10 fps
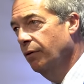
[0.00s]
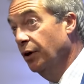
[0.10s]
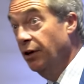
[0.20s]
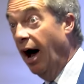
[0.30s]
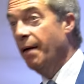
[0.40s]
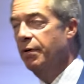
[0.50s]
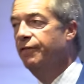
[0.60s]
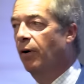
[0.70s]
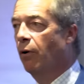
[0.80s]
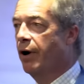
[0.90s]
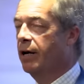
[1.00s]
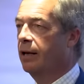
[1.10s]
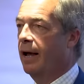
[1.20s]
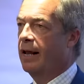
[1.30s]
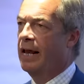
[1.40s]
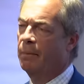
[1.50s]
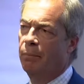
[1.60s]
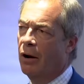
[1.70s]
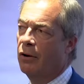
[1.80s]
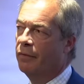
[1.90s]
the night before it, it, it had
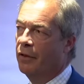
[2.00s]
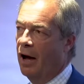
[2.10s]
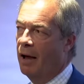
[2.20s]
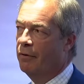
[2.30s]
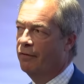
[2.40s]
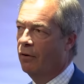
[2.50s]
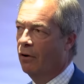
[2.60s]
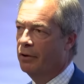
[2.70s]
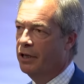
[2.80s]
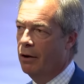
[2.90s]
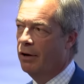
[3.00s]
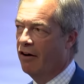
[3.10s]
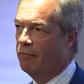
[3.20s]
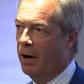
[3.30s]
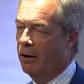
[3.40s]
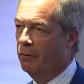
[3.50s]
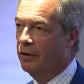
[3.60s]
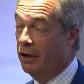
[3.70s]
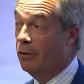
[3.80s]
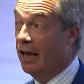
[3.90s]
broken the night before with the YouGov poll
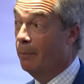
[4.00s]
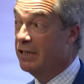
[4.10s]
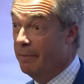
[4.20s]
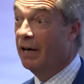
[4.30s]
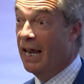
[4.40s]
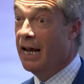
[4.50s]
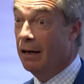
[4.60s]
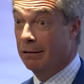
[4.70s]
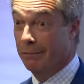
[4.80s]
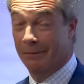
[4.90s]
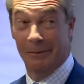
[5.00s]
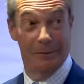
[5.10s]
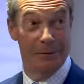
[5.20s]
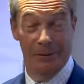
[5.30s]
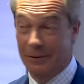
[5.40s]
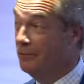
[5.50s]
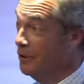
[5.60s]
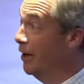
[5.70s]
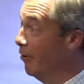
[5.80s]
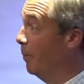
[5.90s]
that UKIP was in the lead for
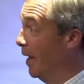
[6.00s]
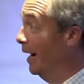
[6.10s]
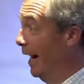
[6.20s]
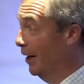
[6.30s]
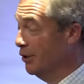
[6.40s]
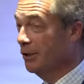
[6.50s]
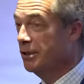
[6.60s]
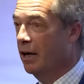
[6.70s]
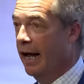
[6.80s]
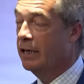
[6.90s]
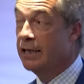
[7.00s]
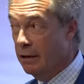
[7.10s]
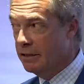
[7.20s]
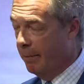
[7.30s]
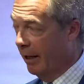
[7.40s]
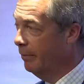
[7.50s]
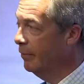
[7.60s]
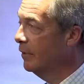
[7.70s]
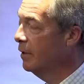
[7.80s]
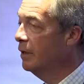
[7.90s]
the European elections, and I can tell you something.
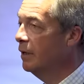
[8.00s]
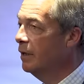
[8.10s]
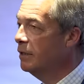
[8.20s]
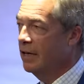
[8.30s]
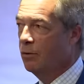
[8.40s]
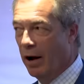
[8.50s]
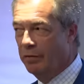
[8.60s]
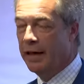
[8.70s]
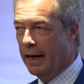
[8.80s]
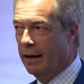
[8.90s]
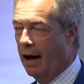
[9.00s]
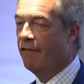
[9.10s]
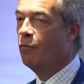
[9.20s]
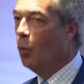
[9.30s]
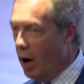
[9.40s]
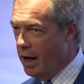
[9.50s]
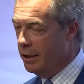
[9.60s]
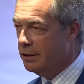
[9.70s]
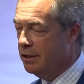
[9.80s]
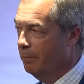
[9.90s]
There's only one thing in life
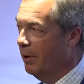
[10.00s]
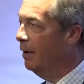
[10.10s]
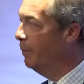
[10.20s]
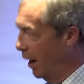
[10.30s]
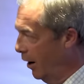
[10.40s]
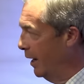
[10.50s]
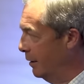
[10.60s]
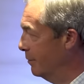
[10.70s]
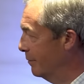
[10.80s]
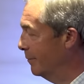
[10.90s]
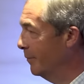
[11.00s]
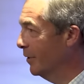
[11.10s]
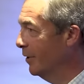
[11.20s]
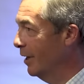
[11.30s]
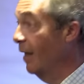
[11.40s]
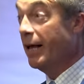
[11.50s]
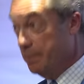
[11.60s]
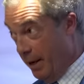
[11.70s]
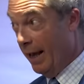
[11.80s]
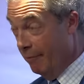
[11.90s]
worse than being behind, and
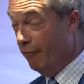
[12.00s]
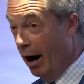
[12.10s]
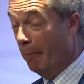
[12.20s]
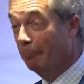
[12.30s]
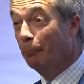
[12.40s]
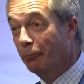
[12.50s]
that's being in front.